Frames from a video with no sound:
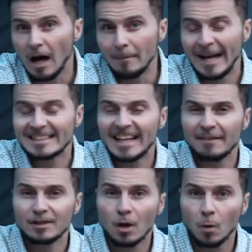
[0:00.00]
Imagine
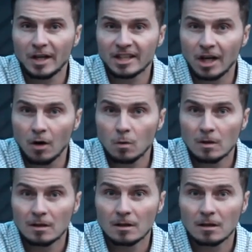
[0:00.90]
having nowhere to go,
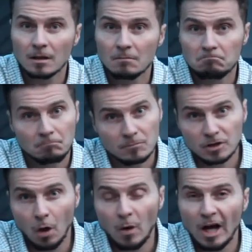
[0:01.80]

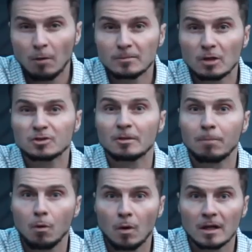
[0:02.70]
no help, no
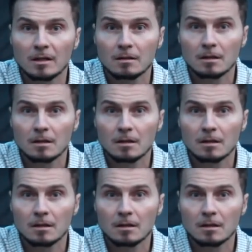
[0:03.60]
support,